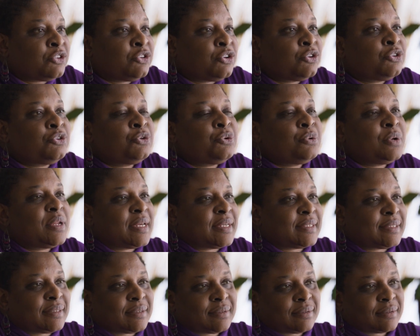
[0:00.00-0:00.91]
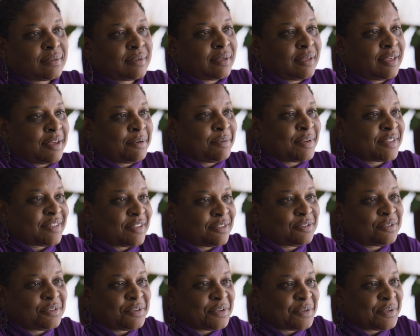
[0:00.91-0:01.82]
pictures, so if you watch a lot of videos, you can
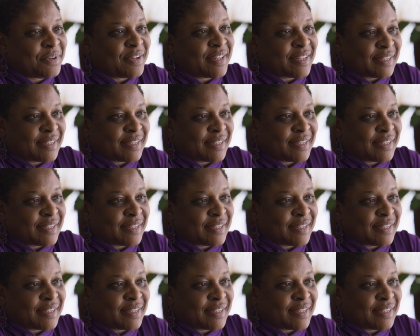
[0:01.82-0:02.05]
minimize them in the